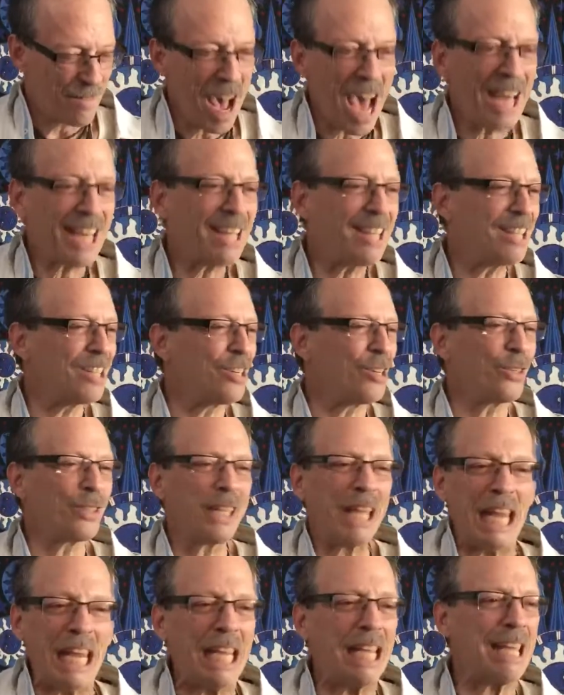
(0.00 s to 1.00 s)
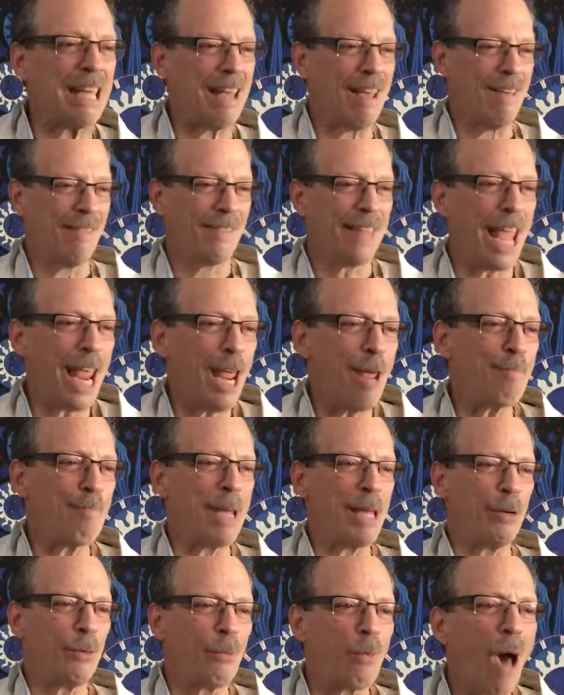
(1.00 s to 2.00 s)
Find a little geek, they
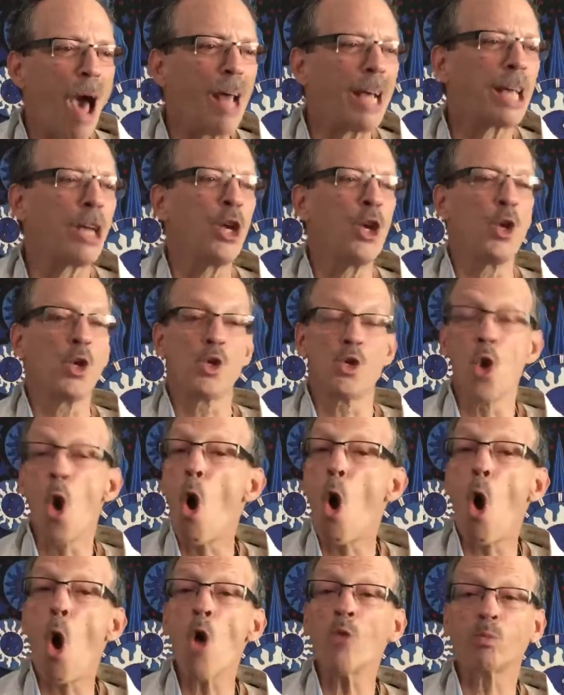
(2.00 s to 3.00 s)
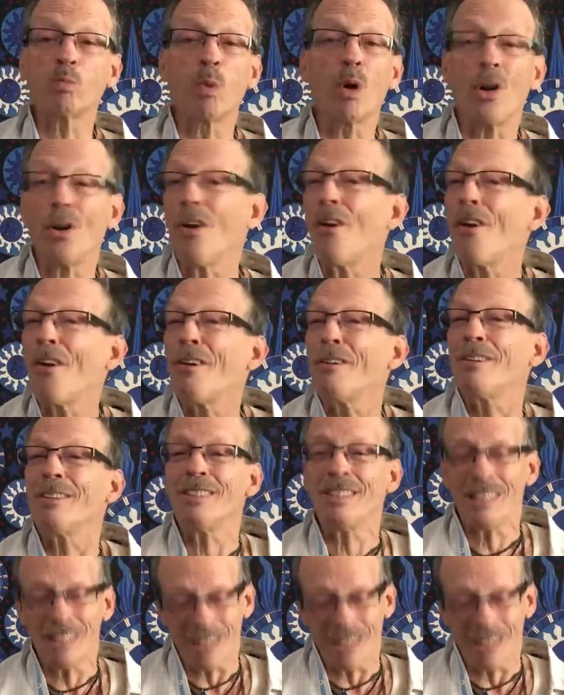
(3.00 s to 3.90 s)
may rock your world.